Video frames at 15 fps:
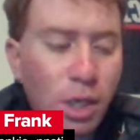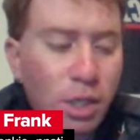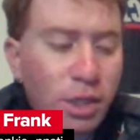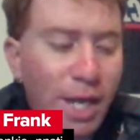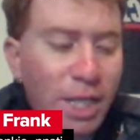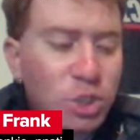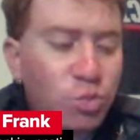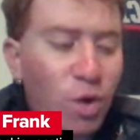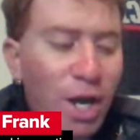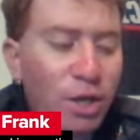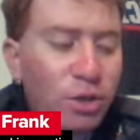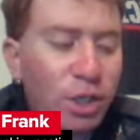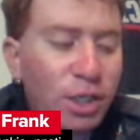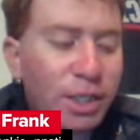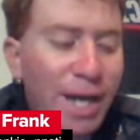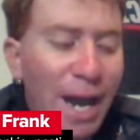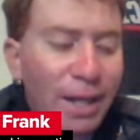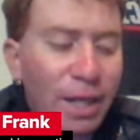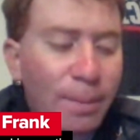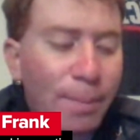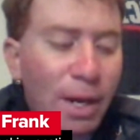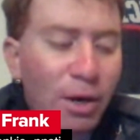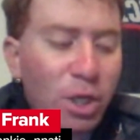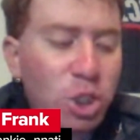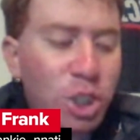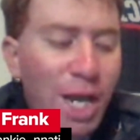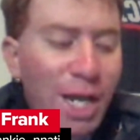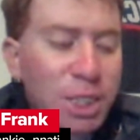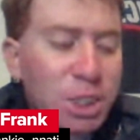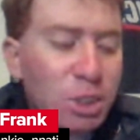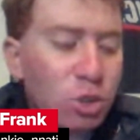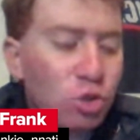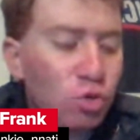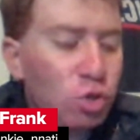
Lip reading: And that's why you need a guy like Barry Jackson.